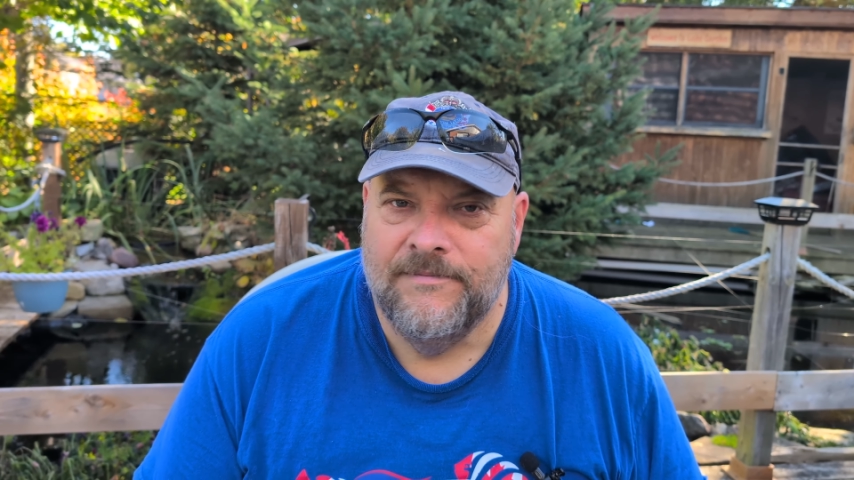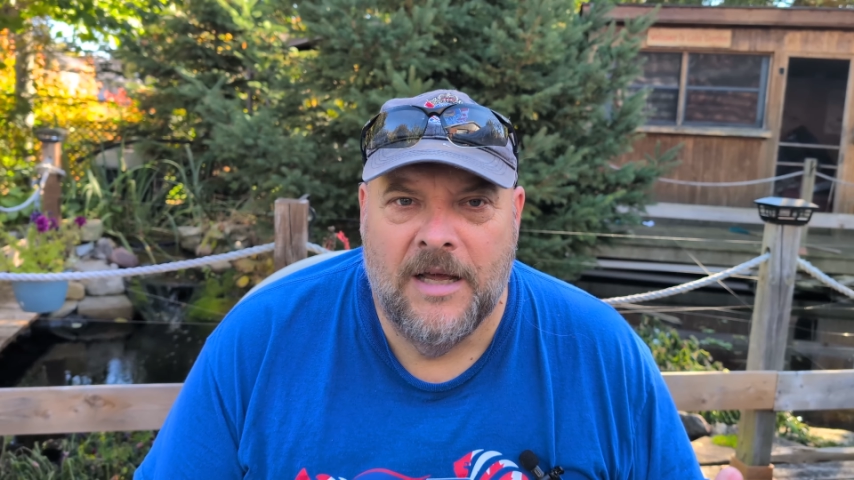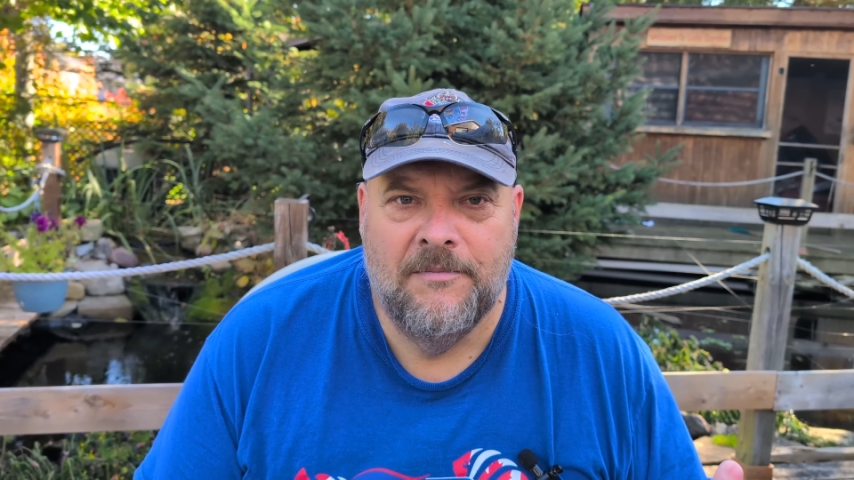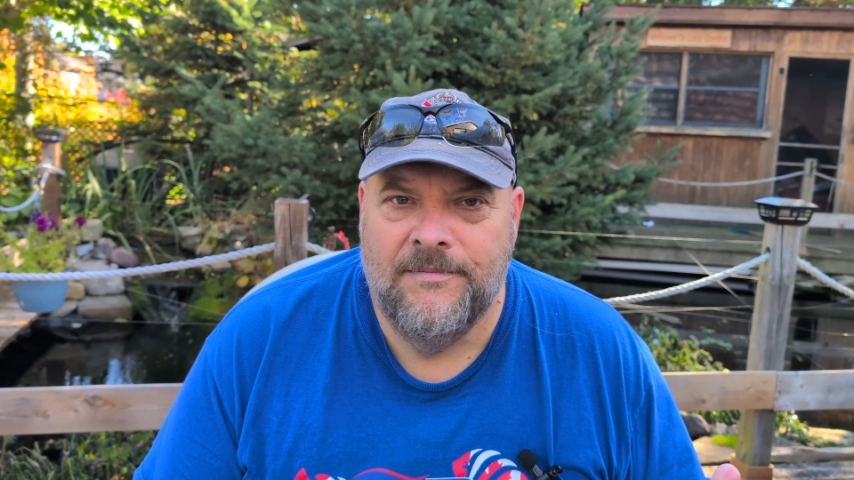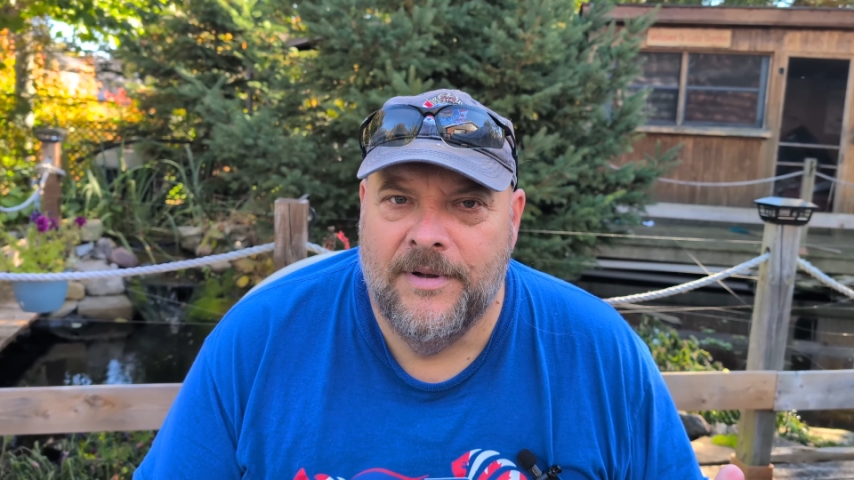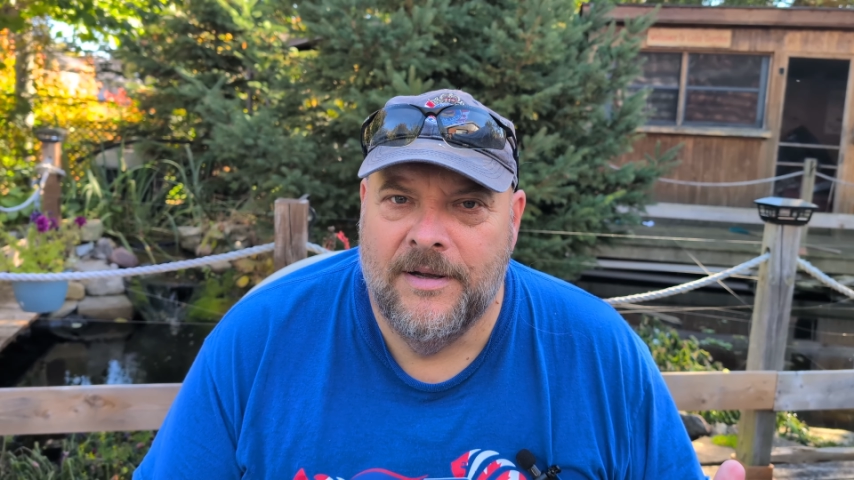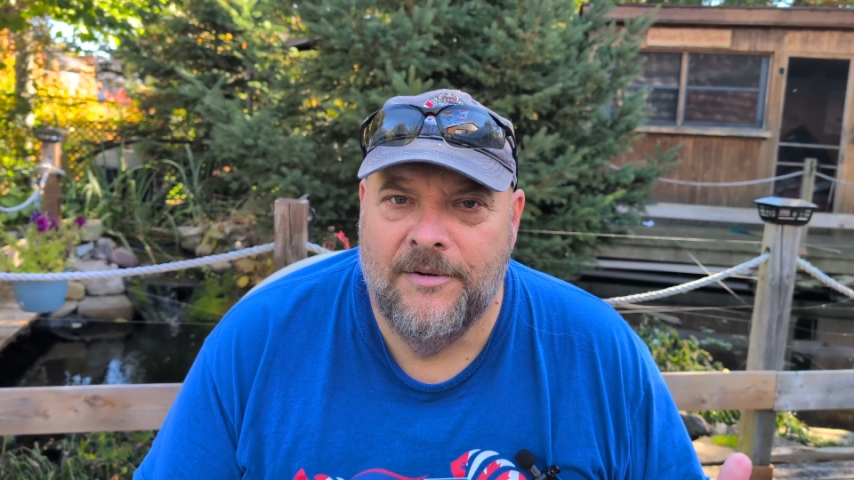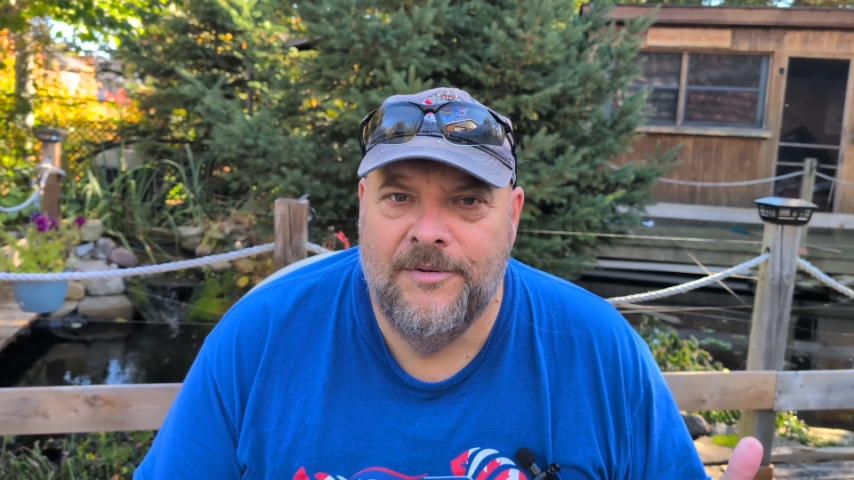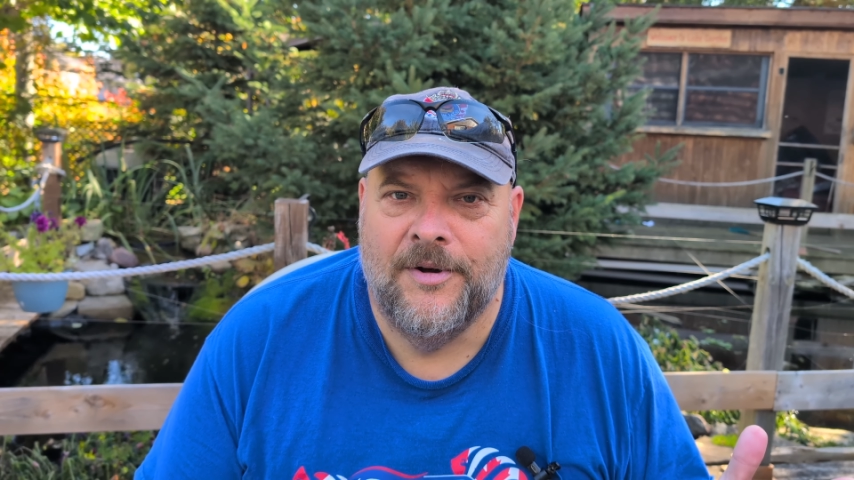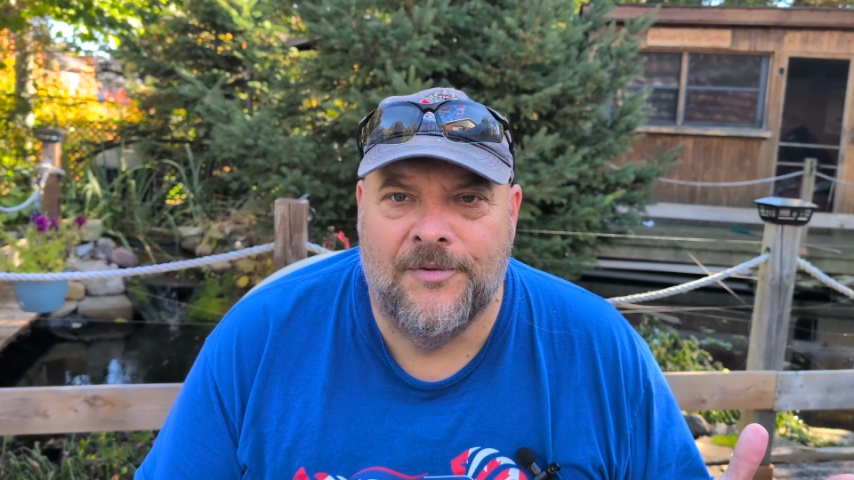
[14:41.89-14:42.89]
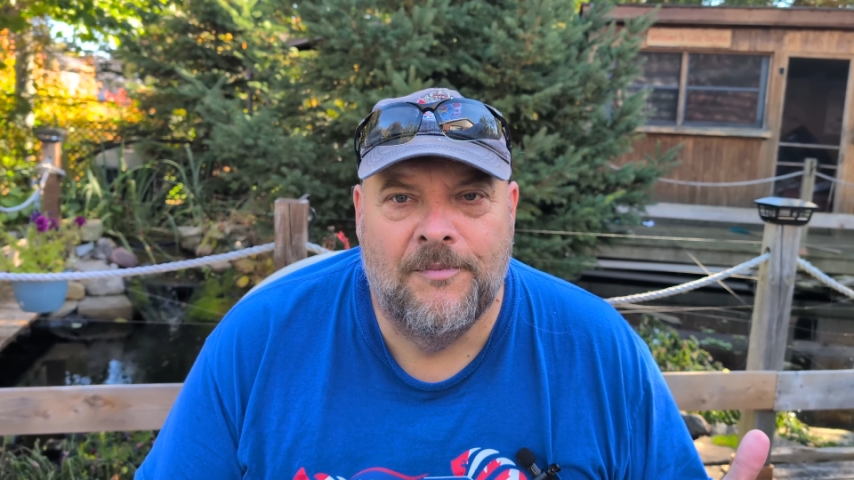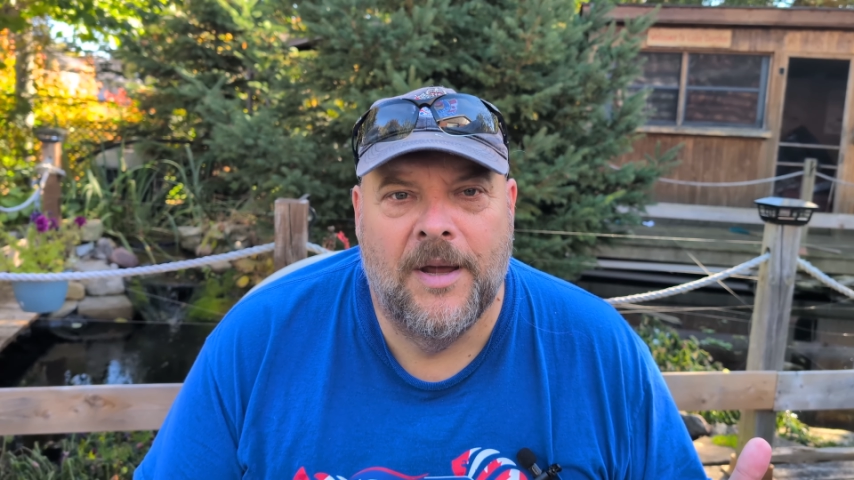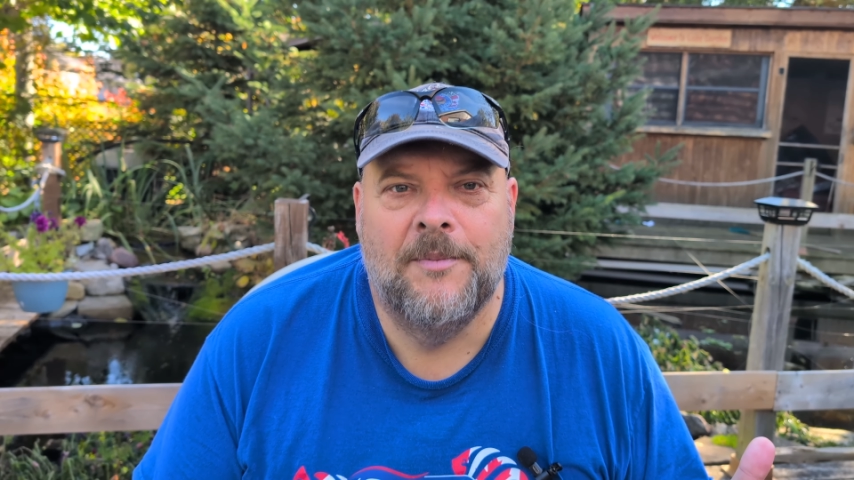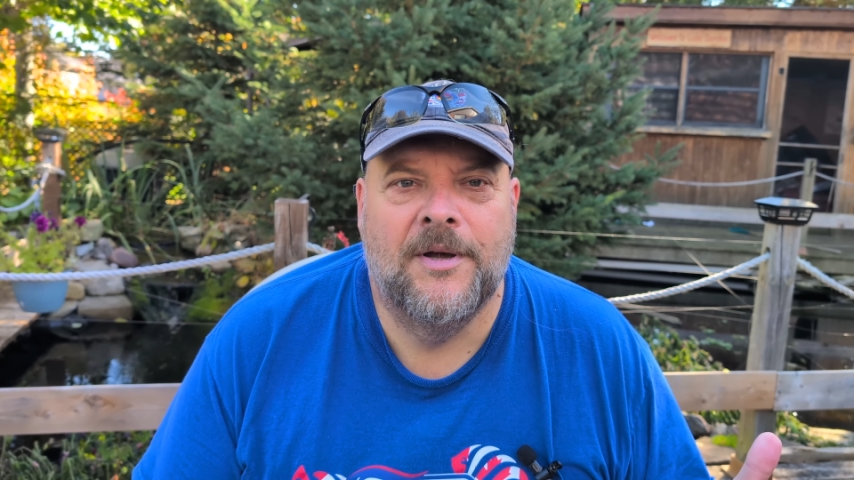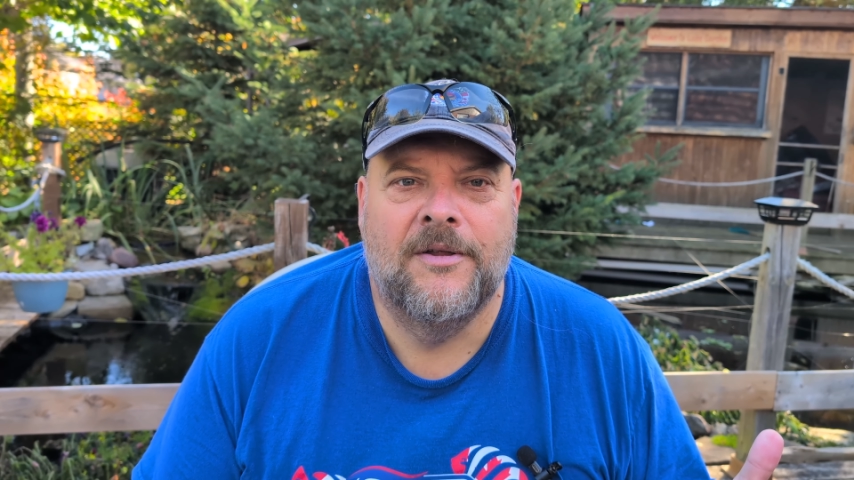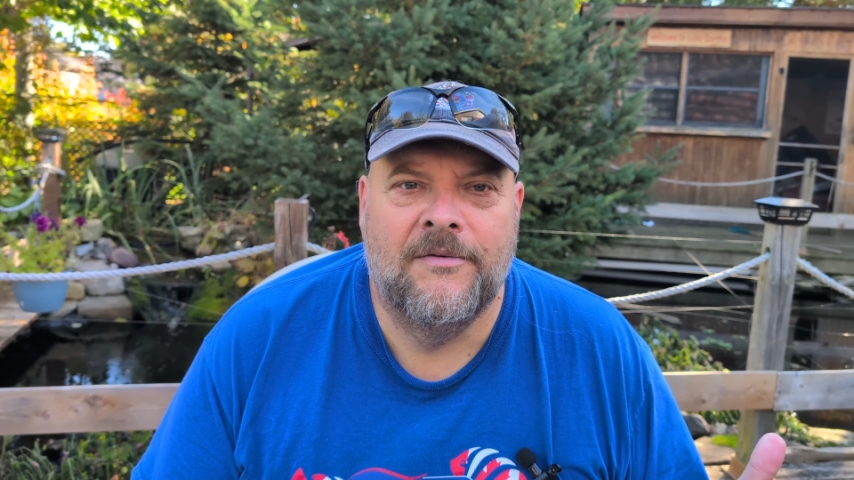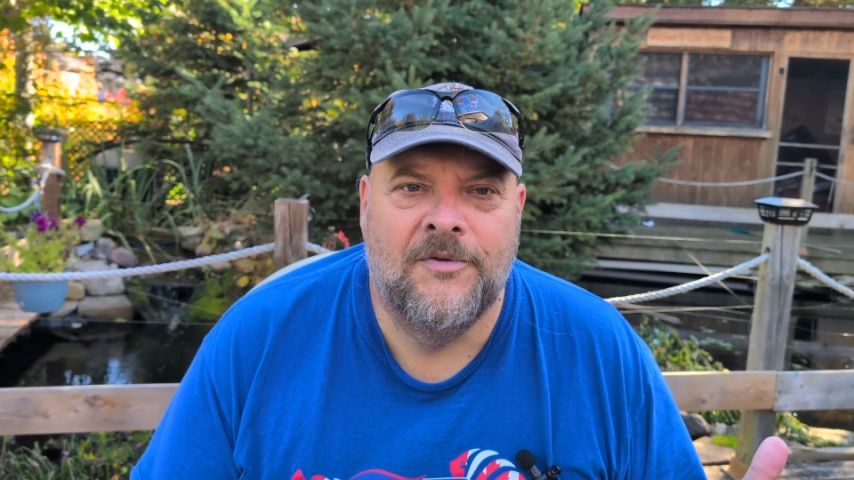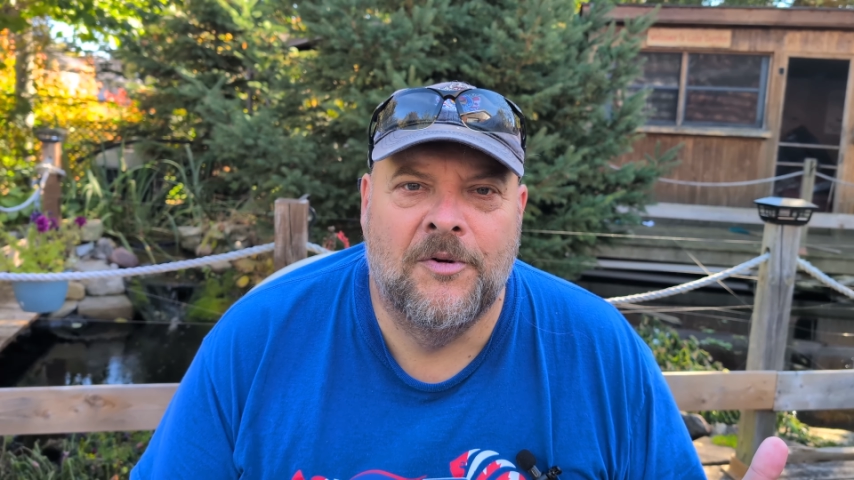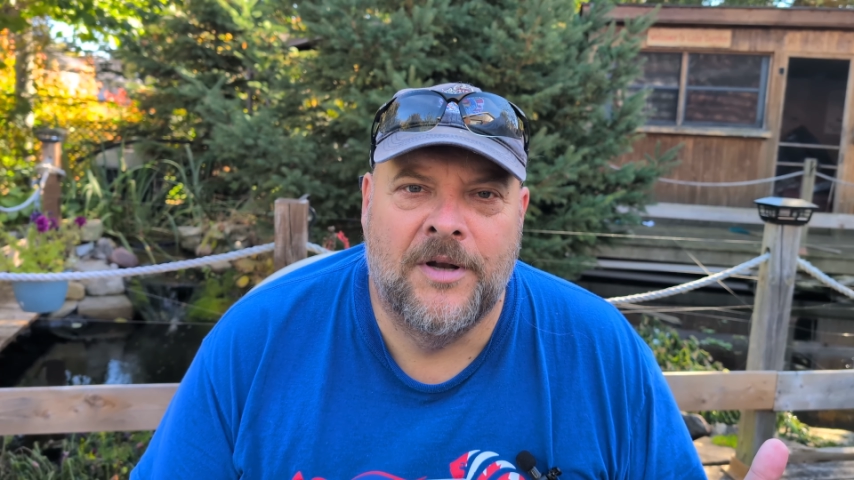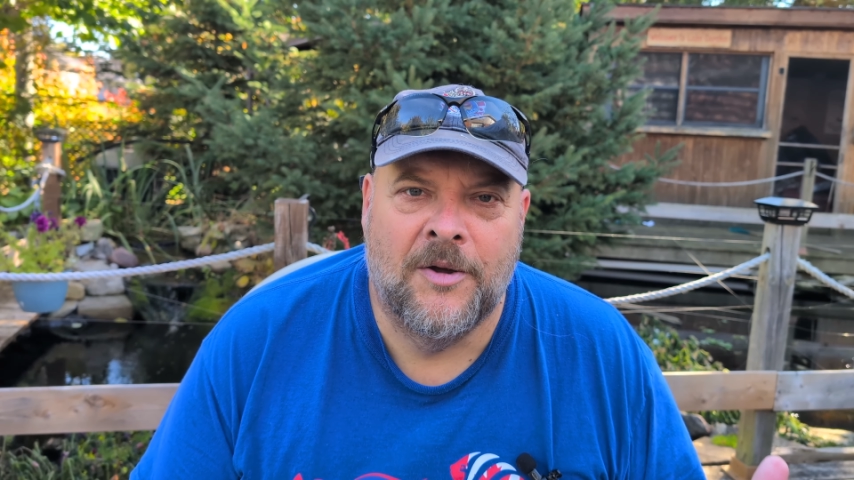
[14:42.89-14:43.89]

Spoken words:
And who knows, maybe I'll even do